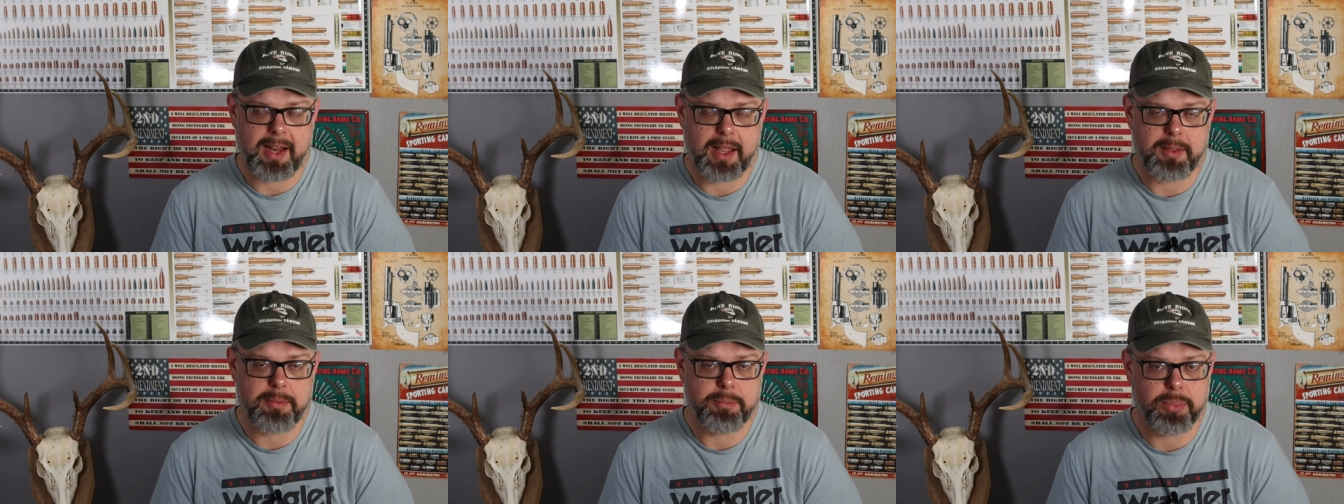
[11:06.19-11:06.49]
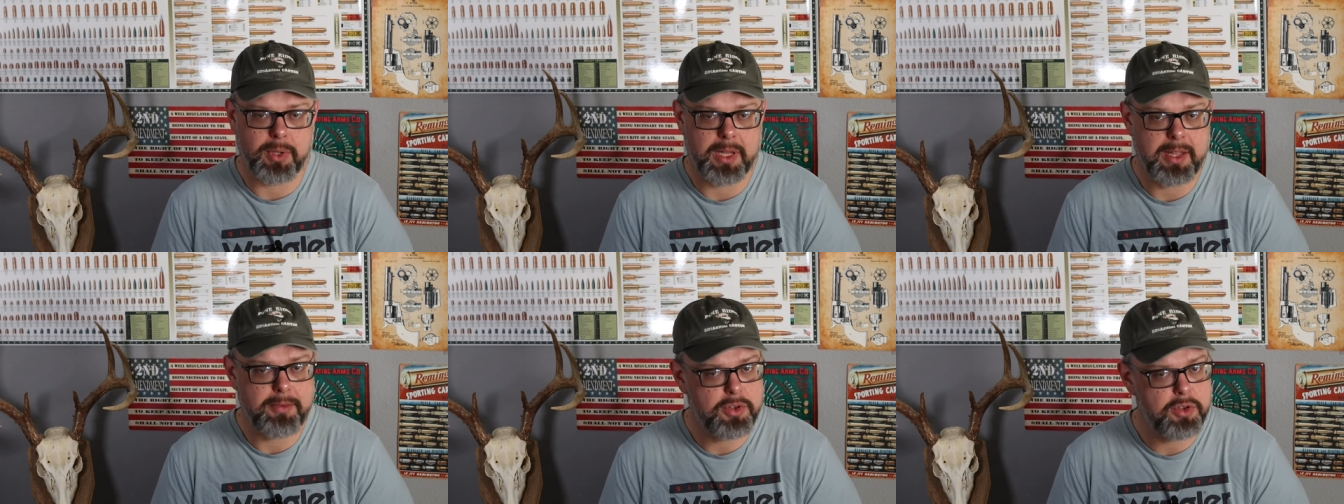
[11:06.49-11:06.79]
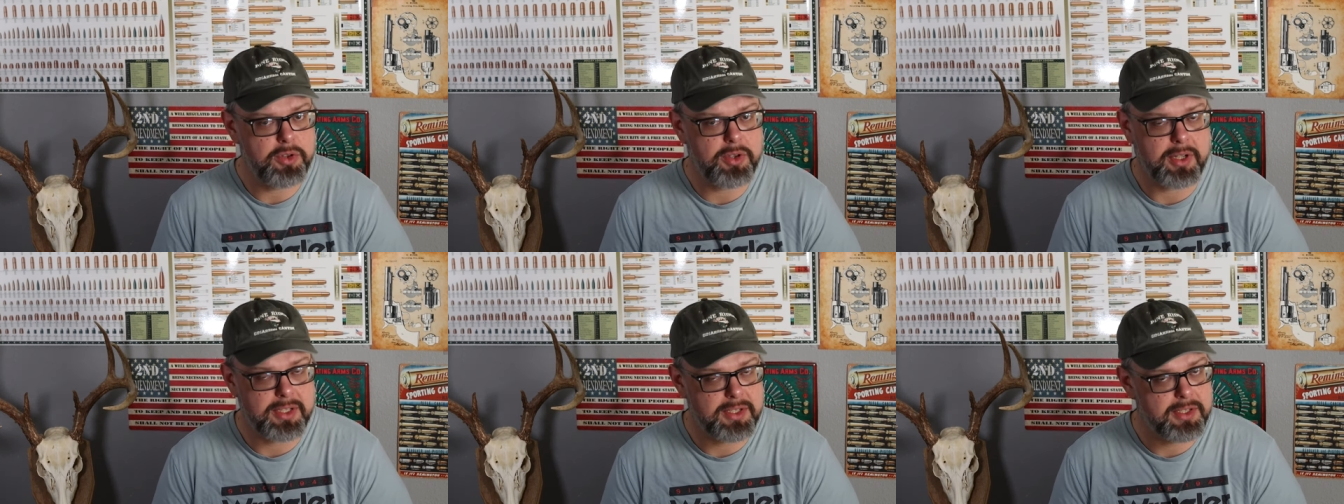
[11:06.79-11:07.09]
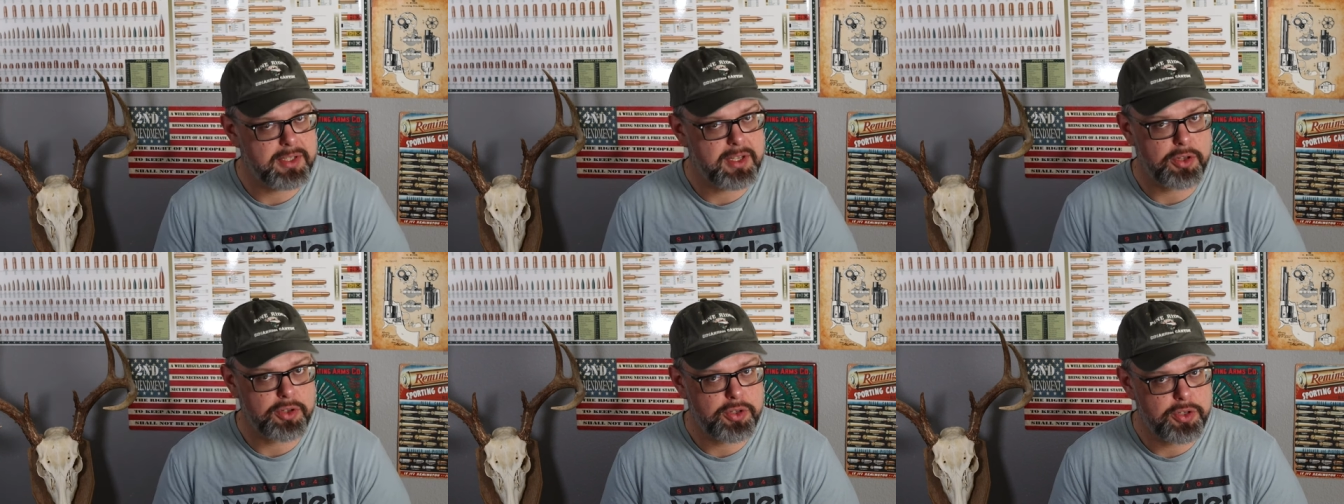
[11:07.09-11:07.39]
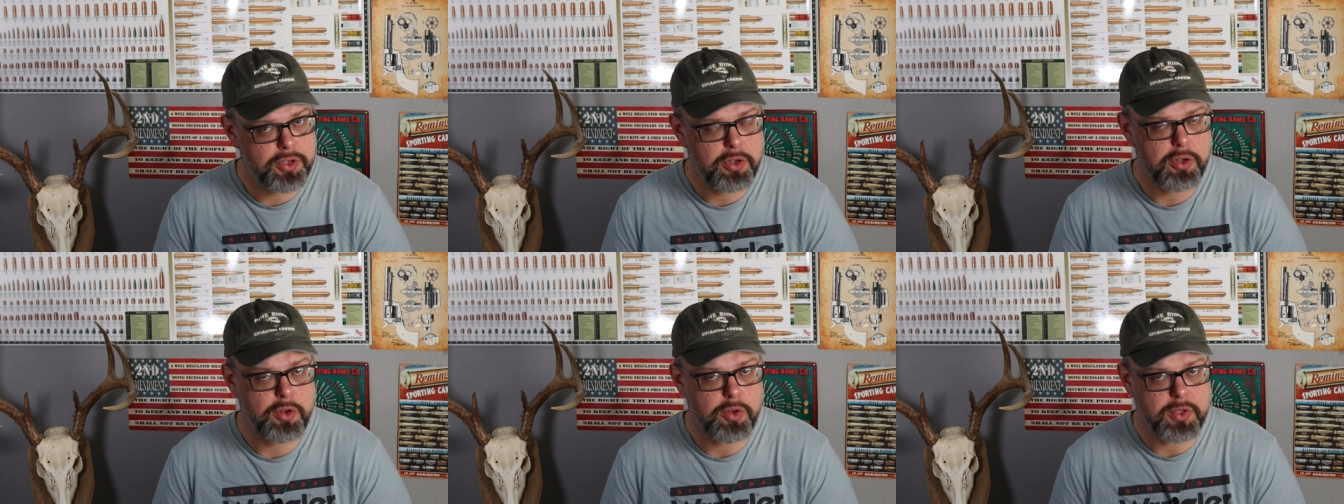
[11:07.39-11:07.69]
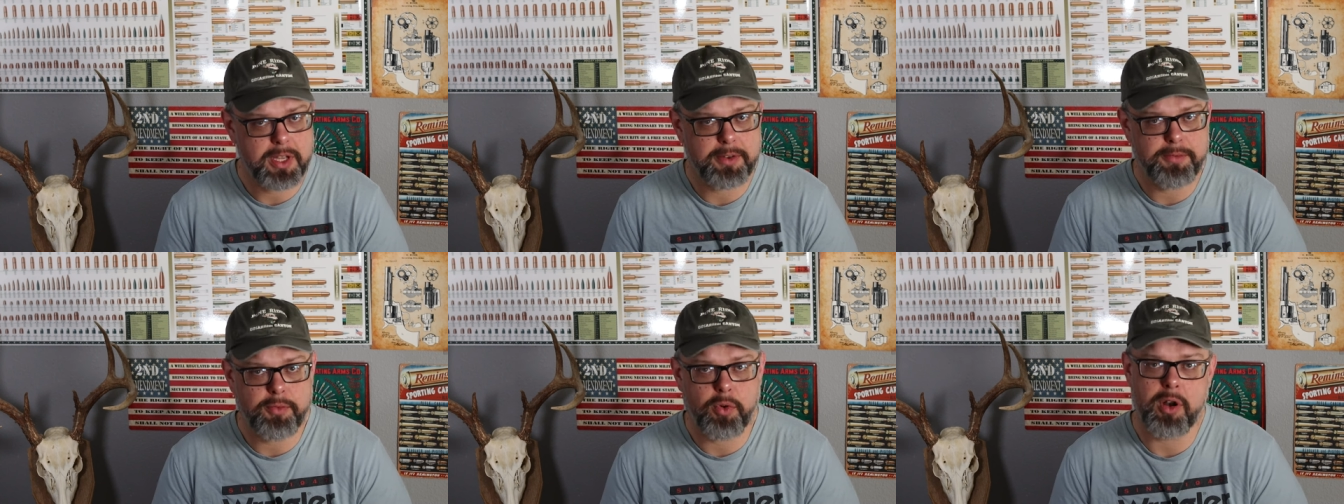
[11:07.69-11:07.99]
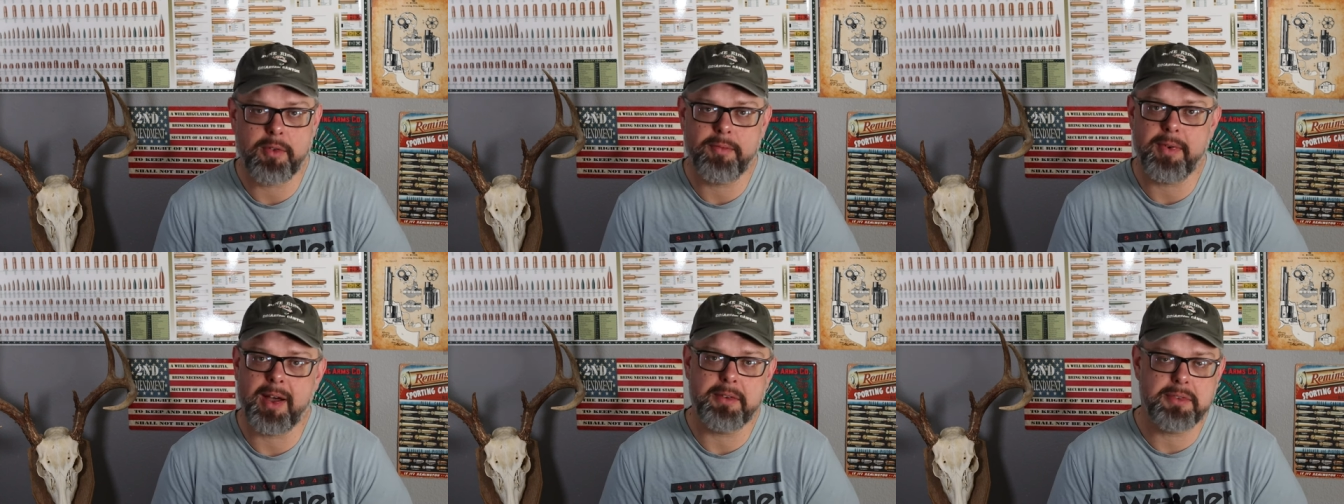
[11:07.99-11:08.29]
And I believe you can still use a
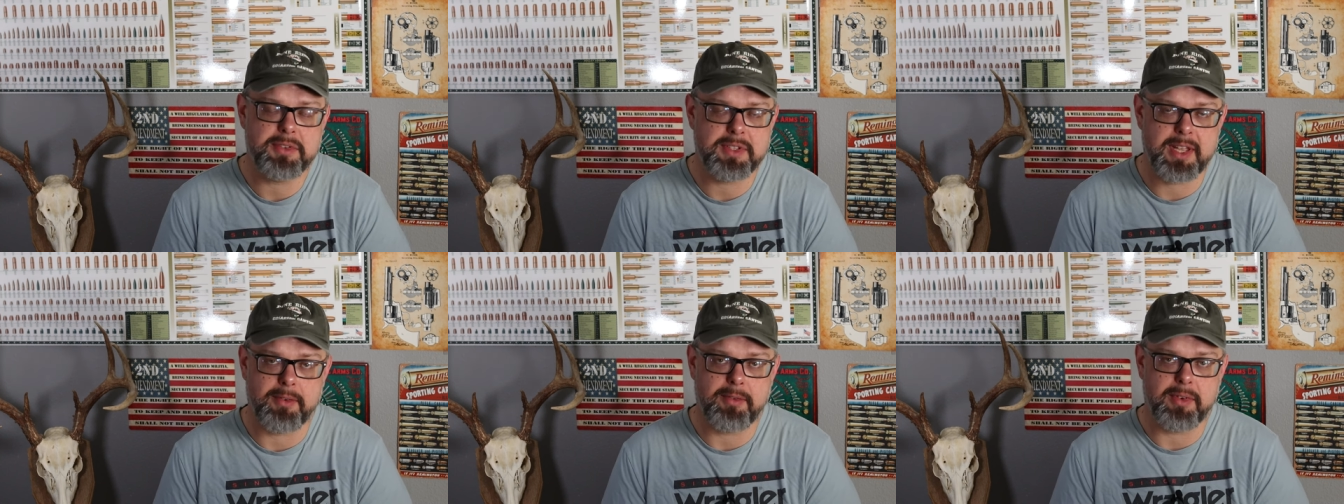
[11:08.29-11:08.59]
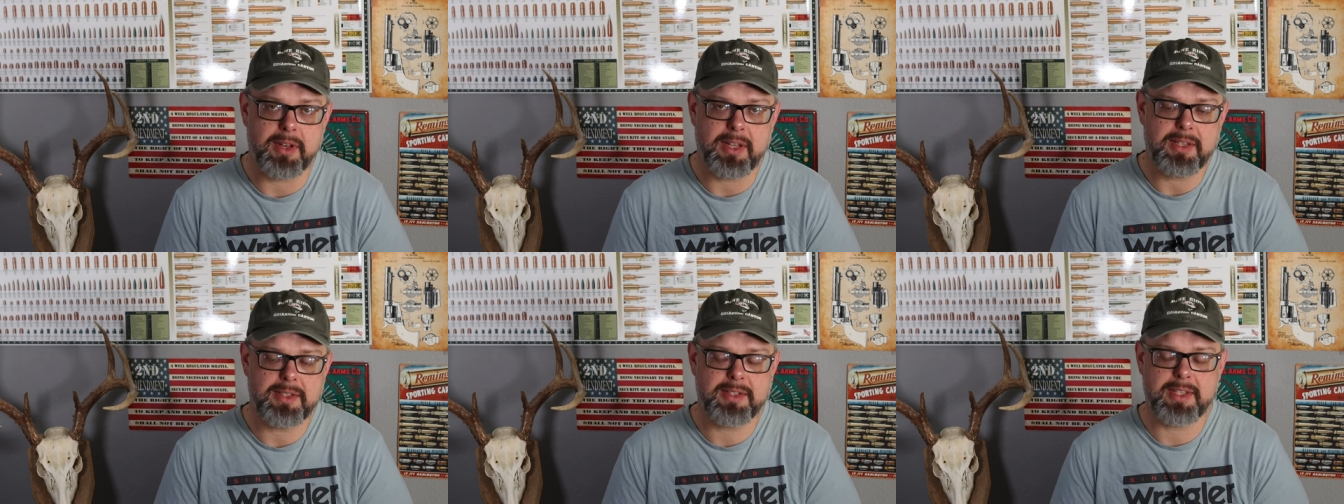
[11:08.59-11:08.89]
4570.